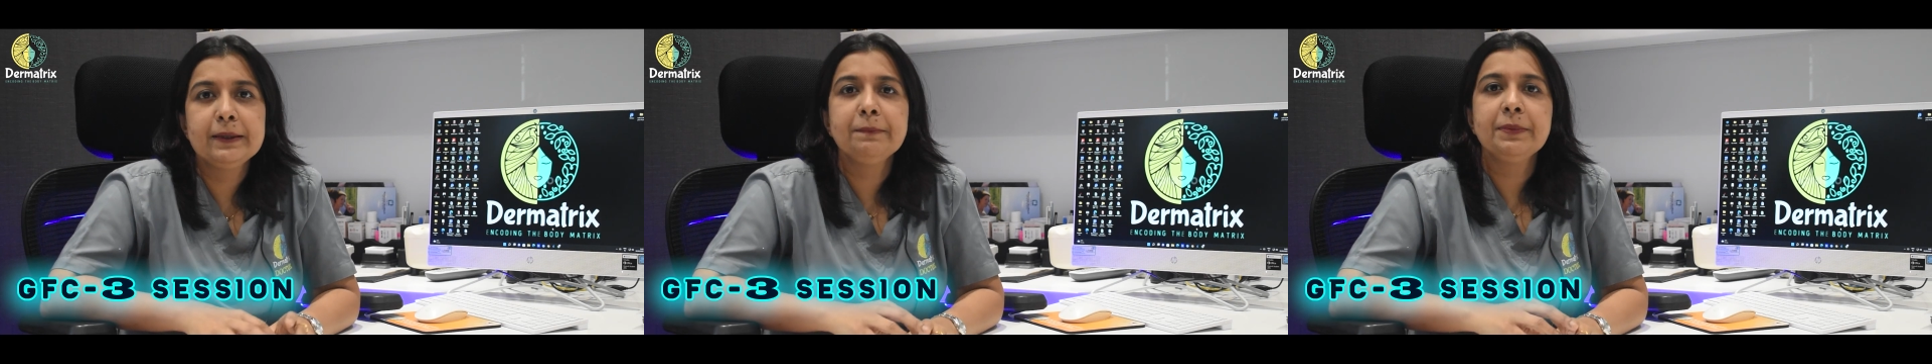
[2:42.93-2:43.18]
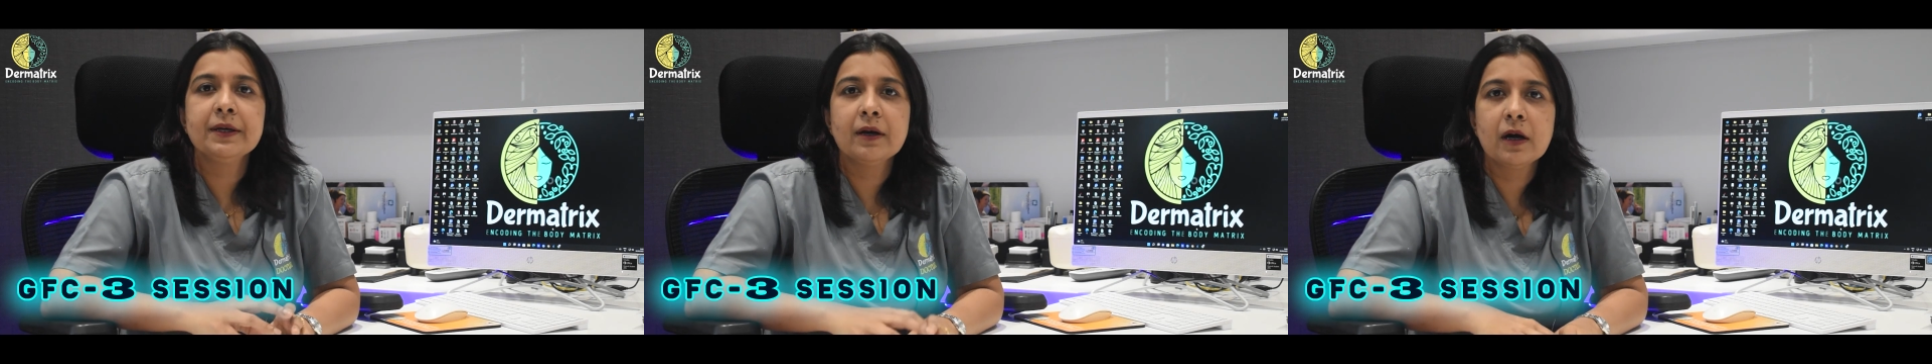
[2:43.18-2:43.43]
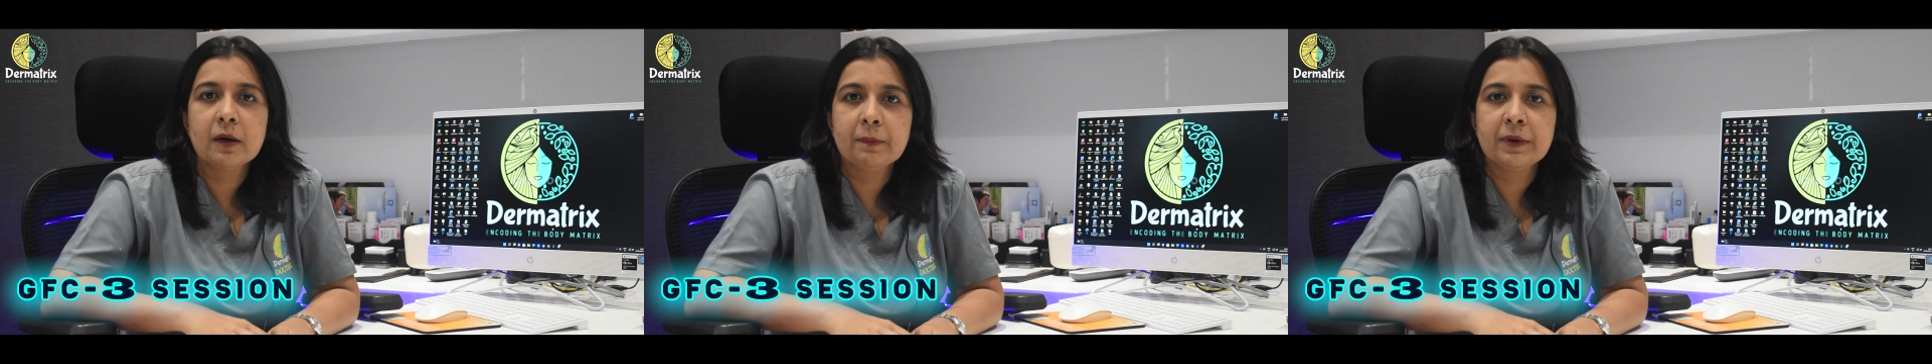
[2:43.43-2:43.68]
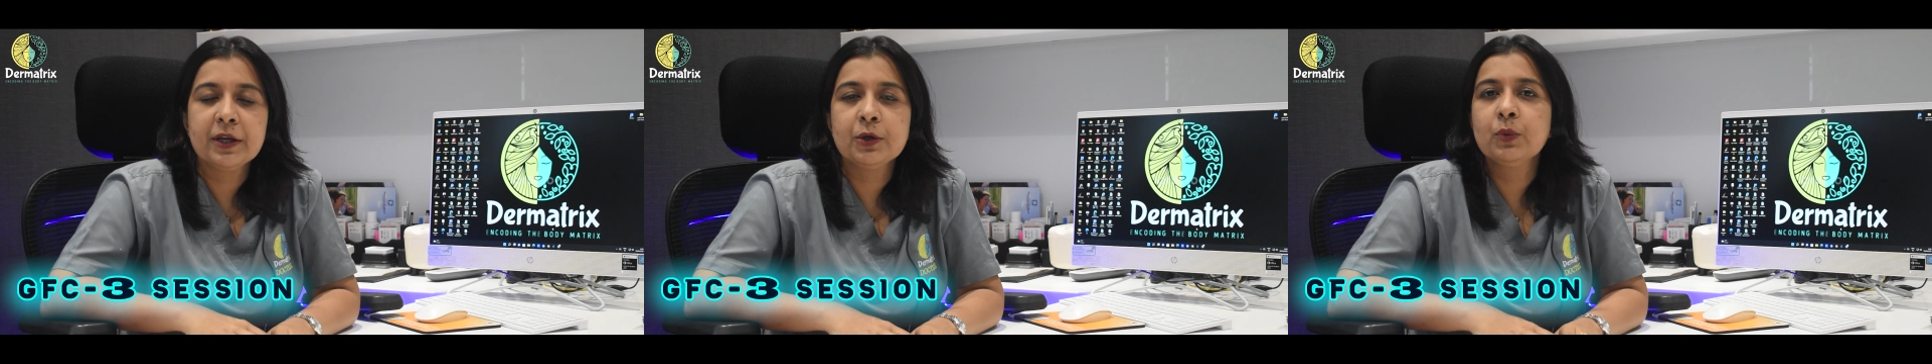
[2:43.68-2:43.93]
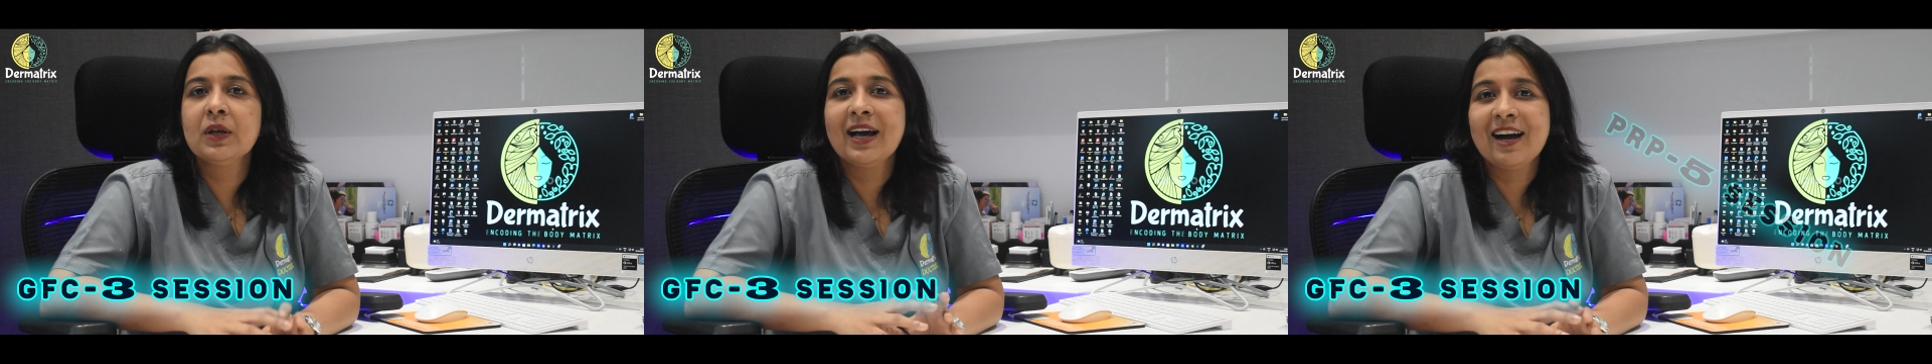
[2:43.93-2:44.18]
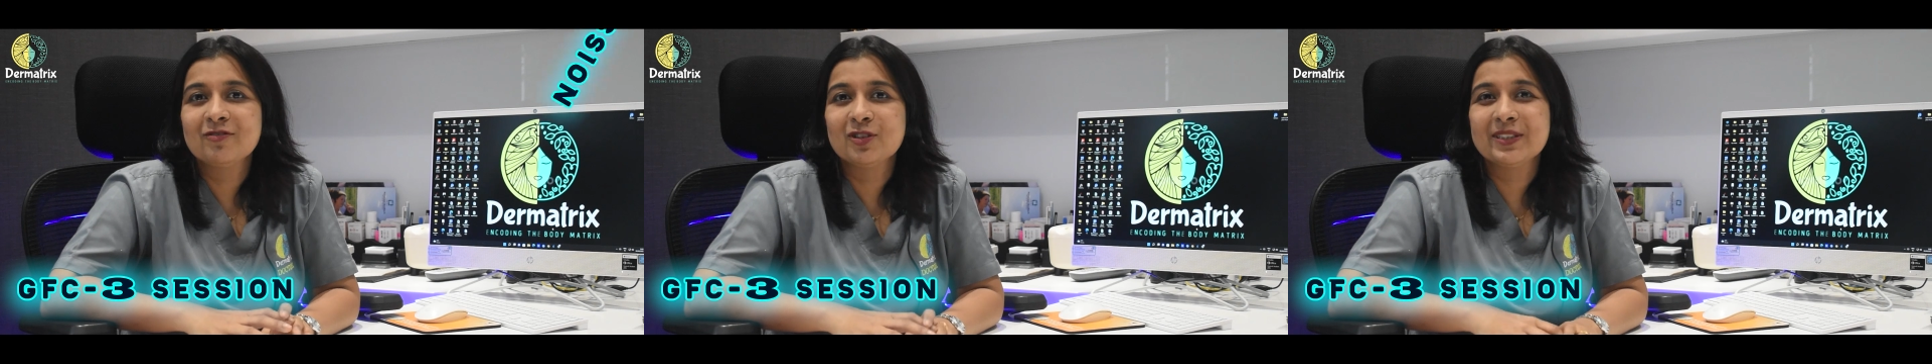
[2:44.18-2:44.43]
In PRP, you will
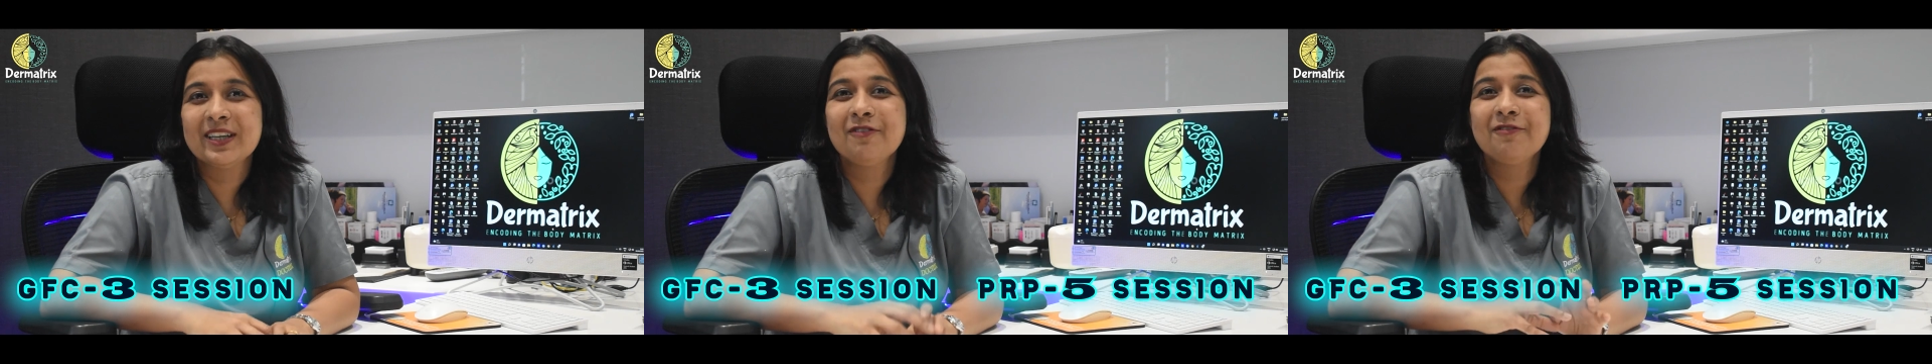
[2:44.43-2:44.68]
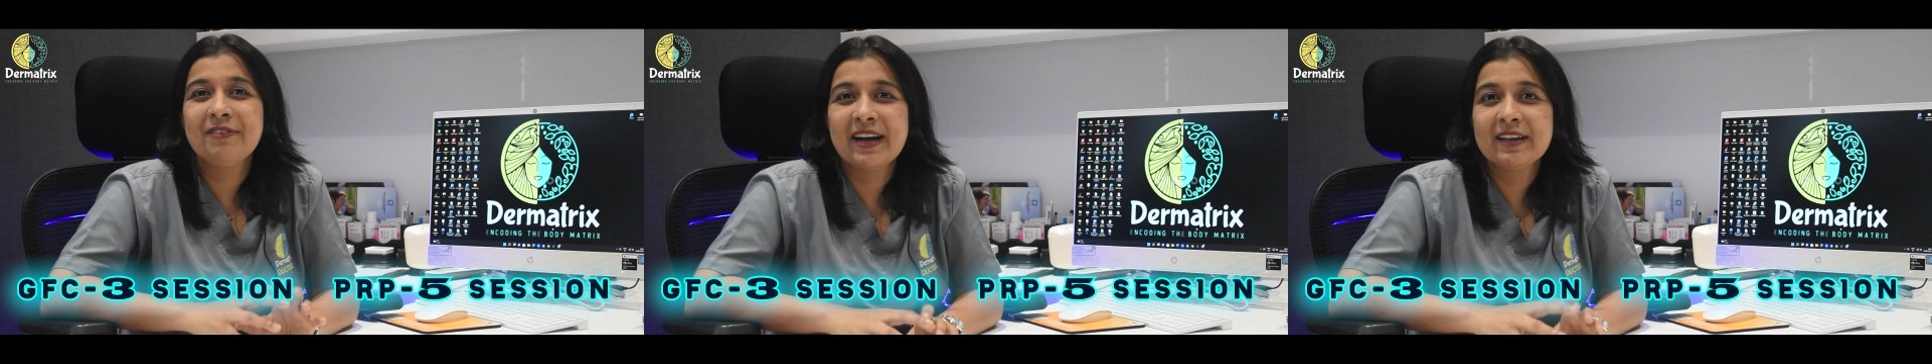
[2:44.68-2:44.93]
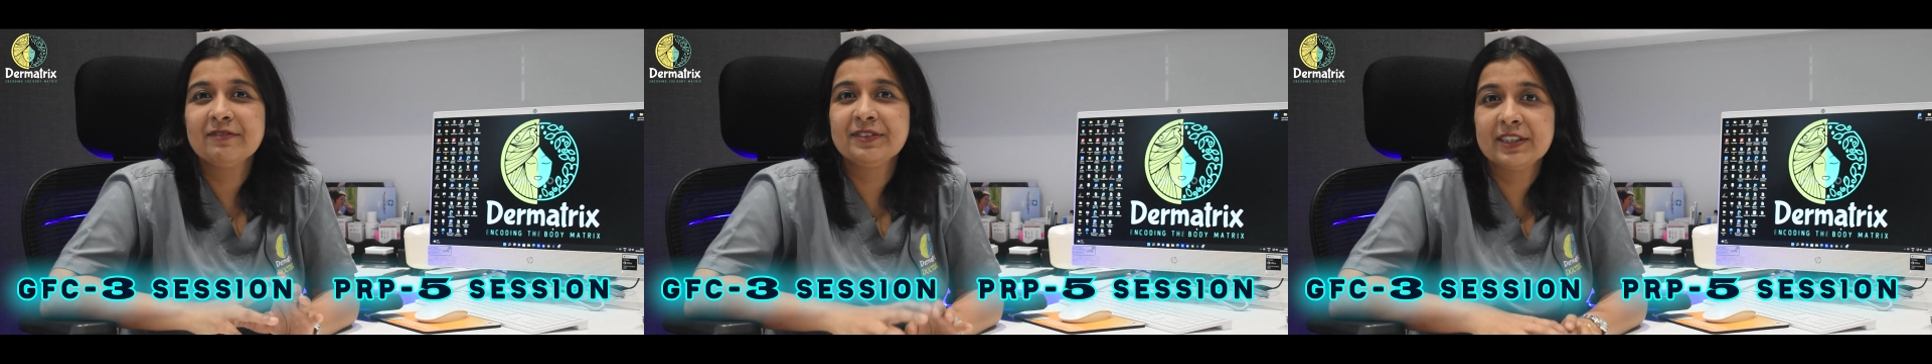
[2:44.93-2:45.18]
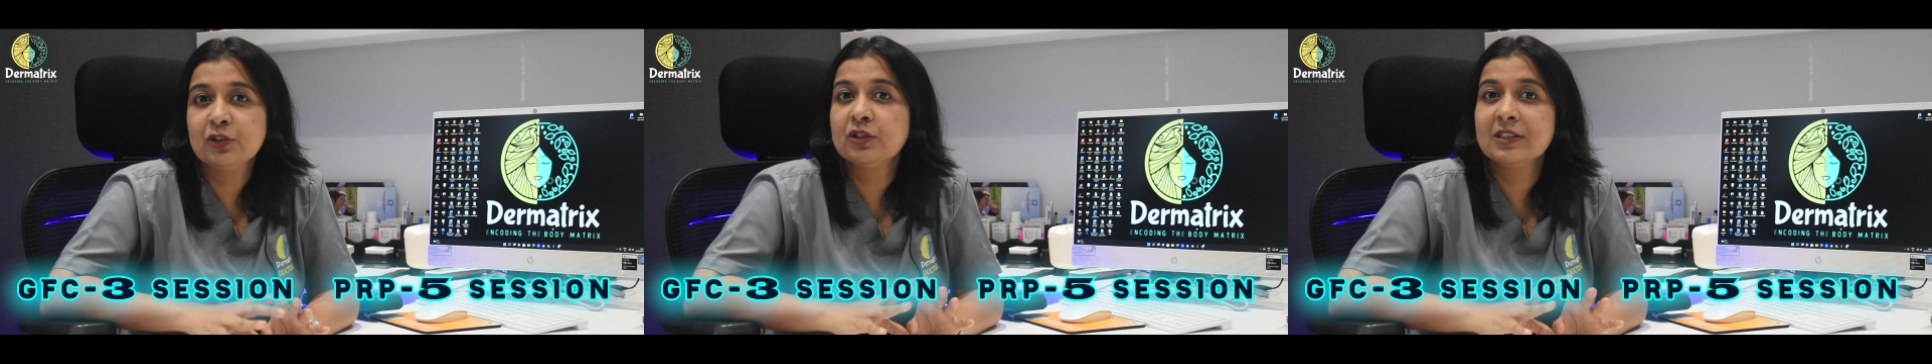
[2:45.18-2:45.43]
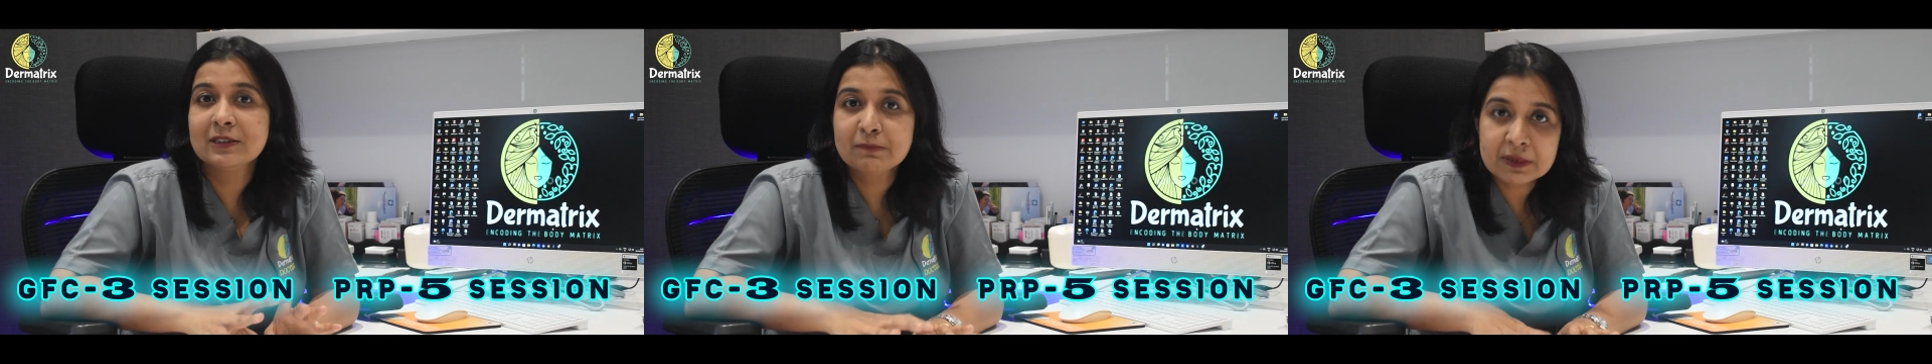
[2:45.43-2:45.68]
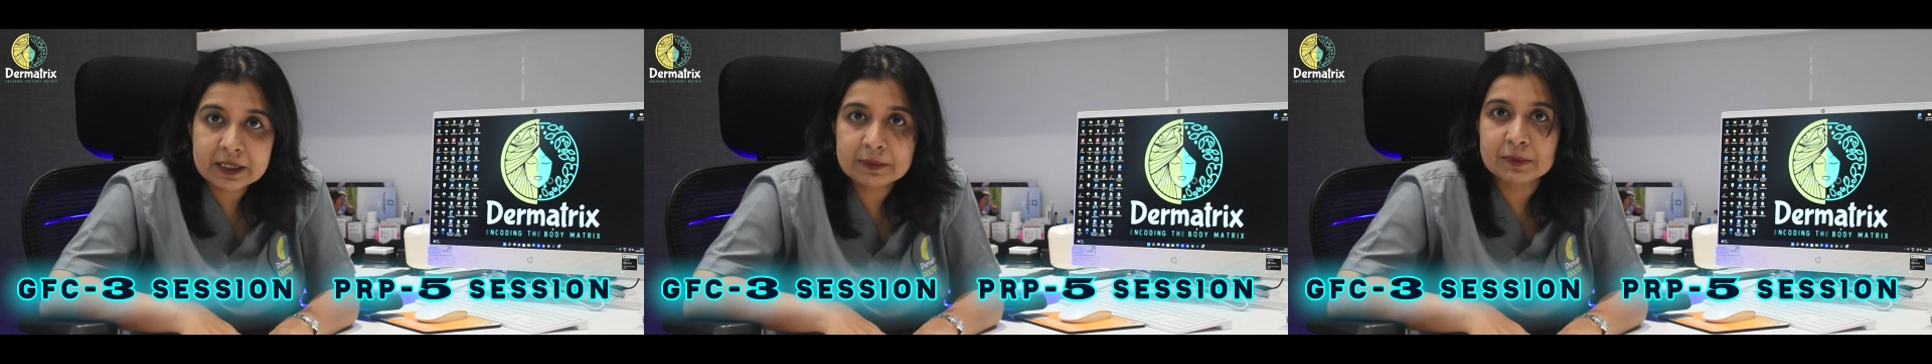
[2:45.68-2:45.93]
have to take 5 sessions
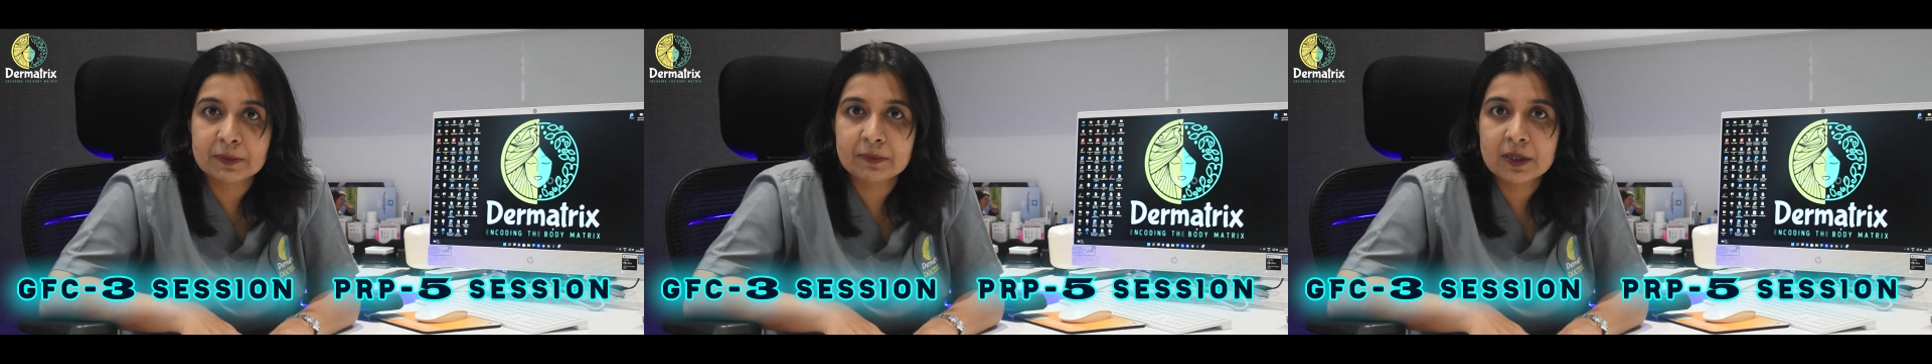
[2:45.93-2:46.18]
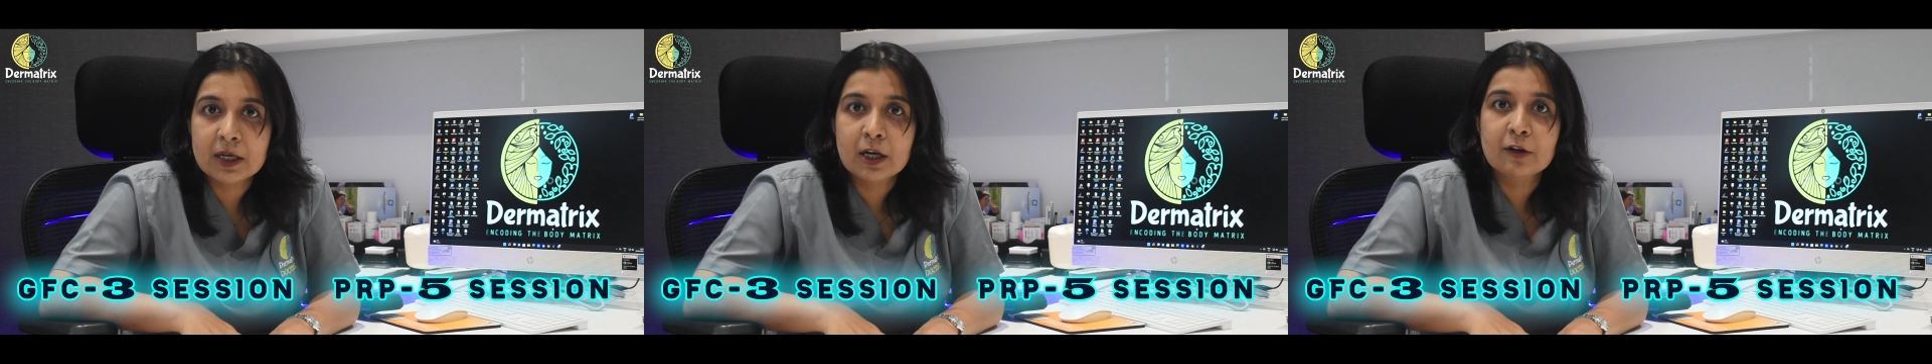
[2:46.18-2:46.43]
minimum.